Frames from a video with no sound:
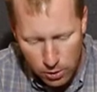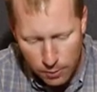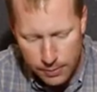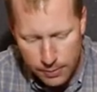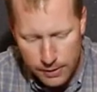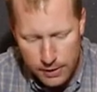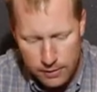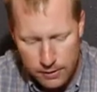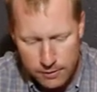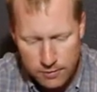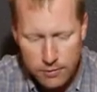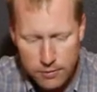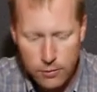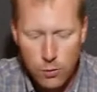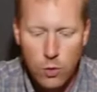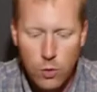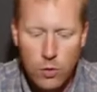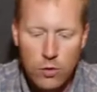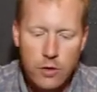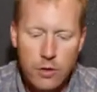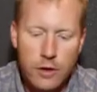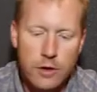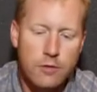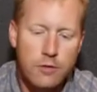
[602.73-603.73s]
bits,
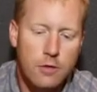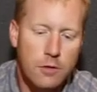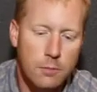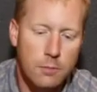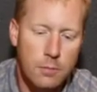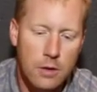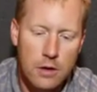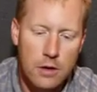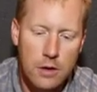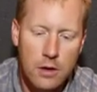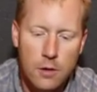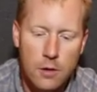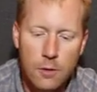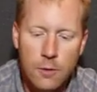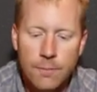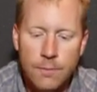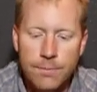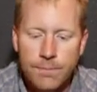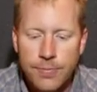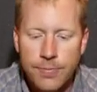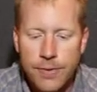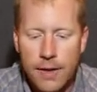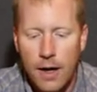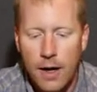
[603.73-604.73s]
1/4 inch and below,
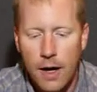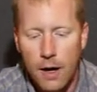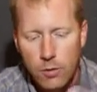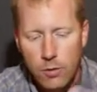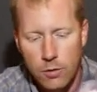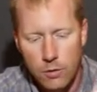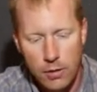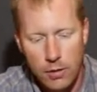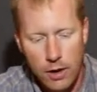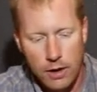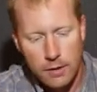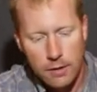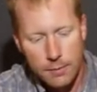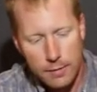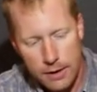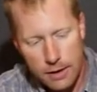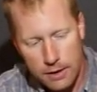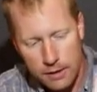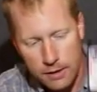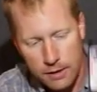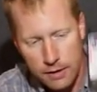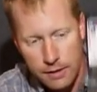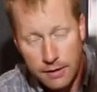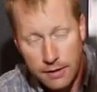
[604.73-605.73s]
I would
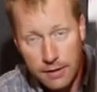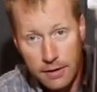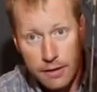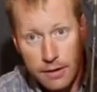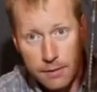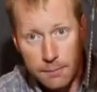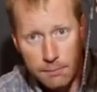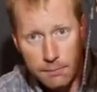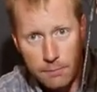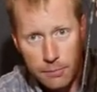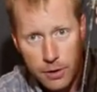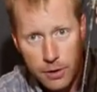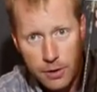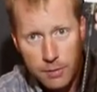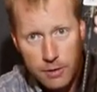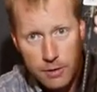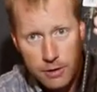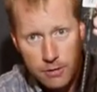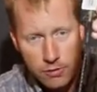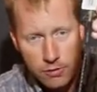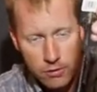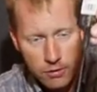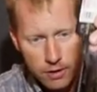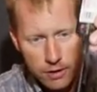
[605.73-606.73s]
recommend pretty
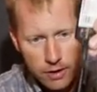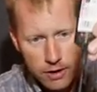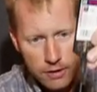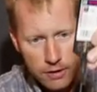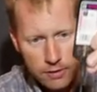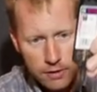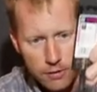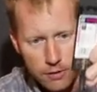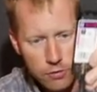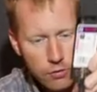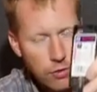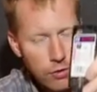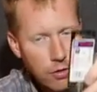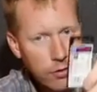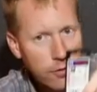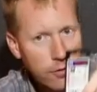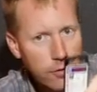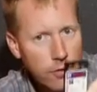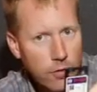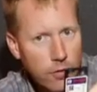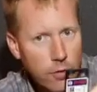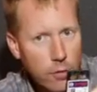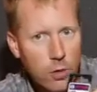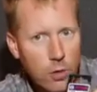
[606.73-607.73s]
much letting the drill
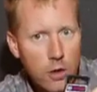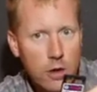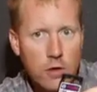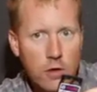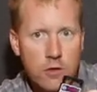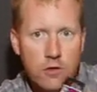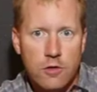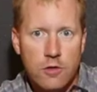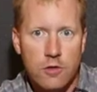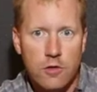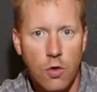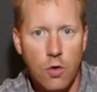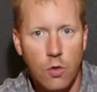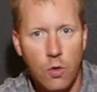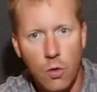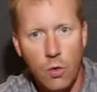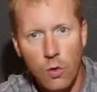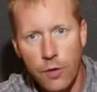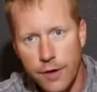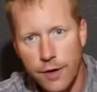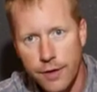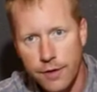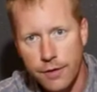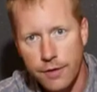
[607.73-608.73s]
do the work. Just
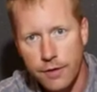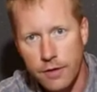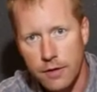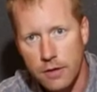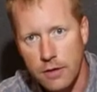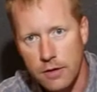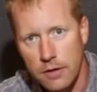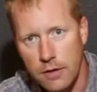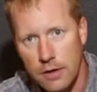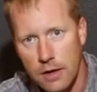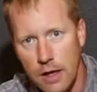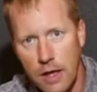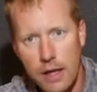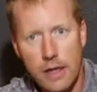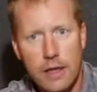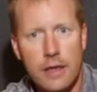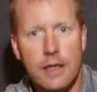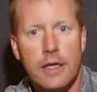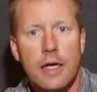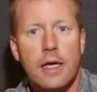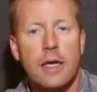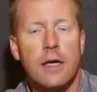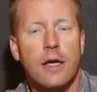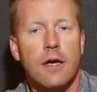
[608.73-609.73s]
hold it
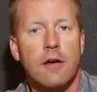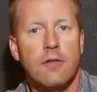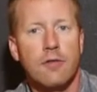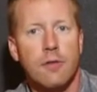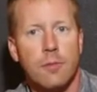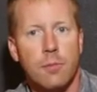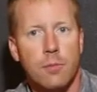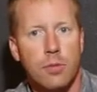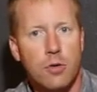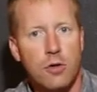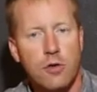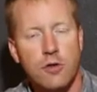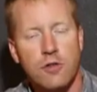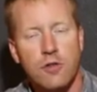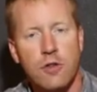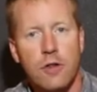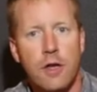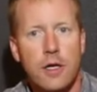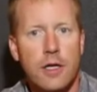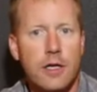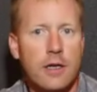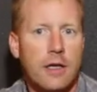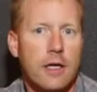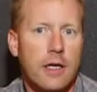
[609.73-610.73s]
lightly enough and push
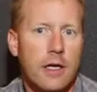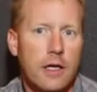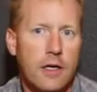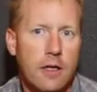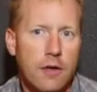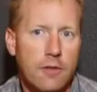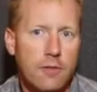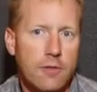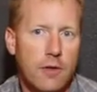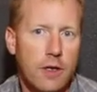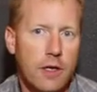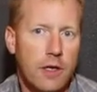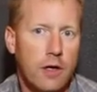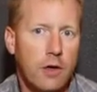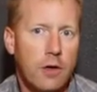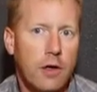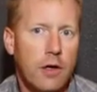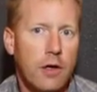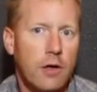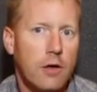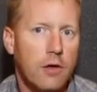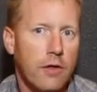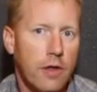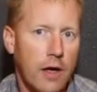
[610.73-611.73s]
lightly enough that you
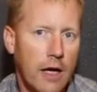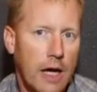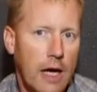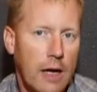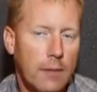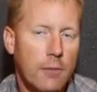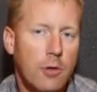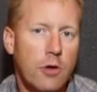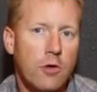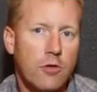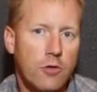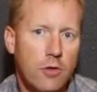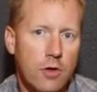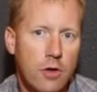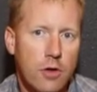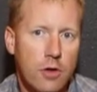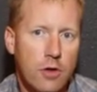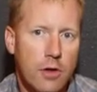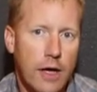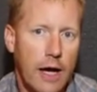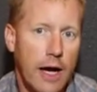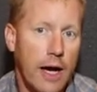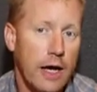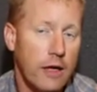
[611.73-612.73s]
hear the hammer
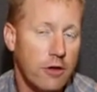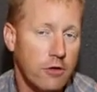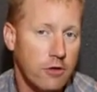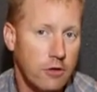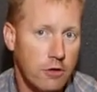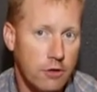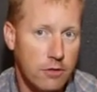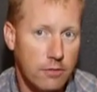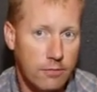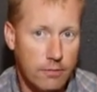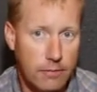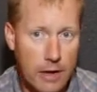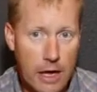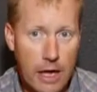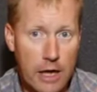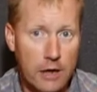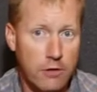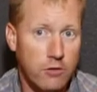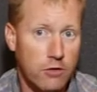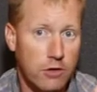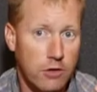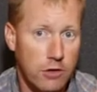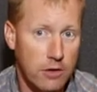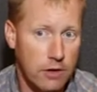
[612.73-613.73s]
drill action
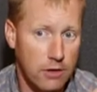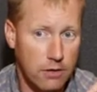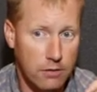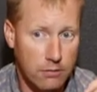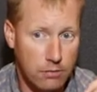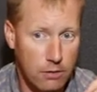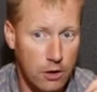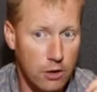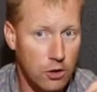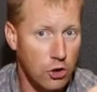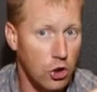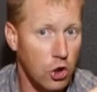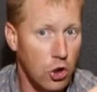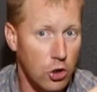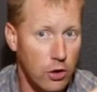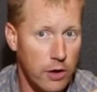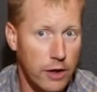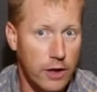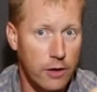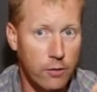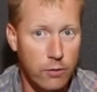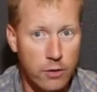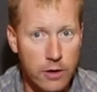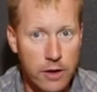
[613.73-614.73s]
actually
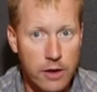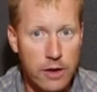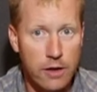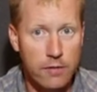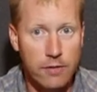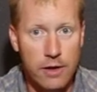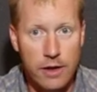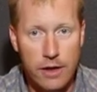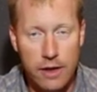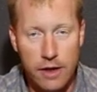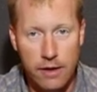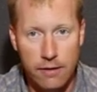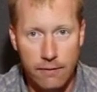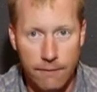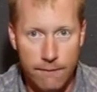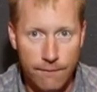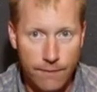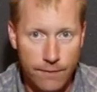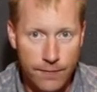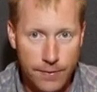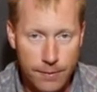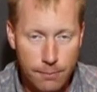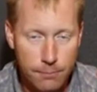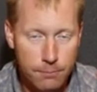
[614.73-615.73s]
occurring, where you have that kind
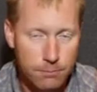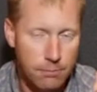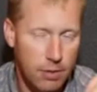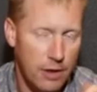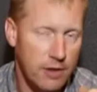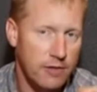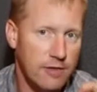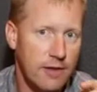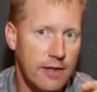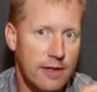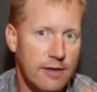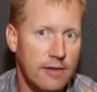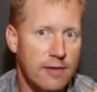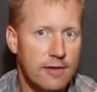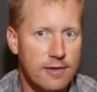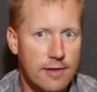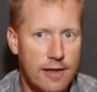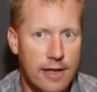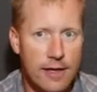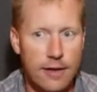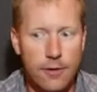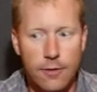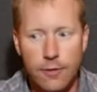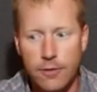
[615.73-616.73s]
of buzzing
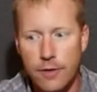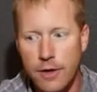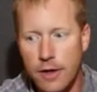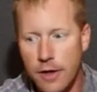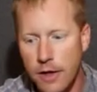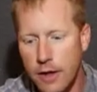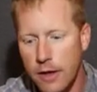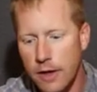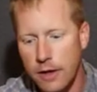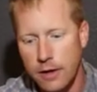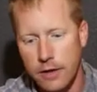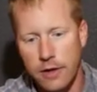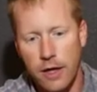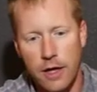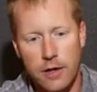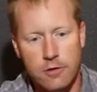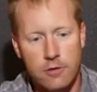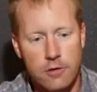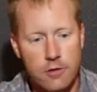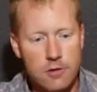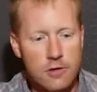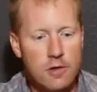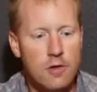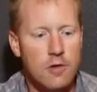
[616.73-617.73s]
sound, not
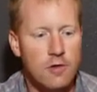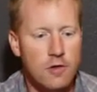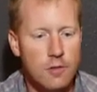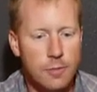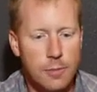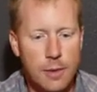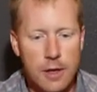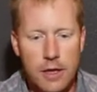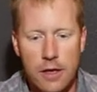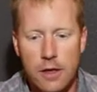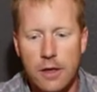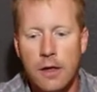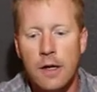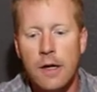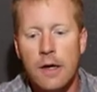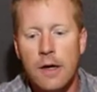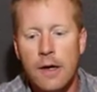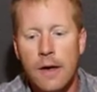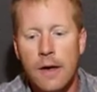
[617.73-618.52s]
just a spin.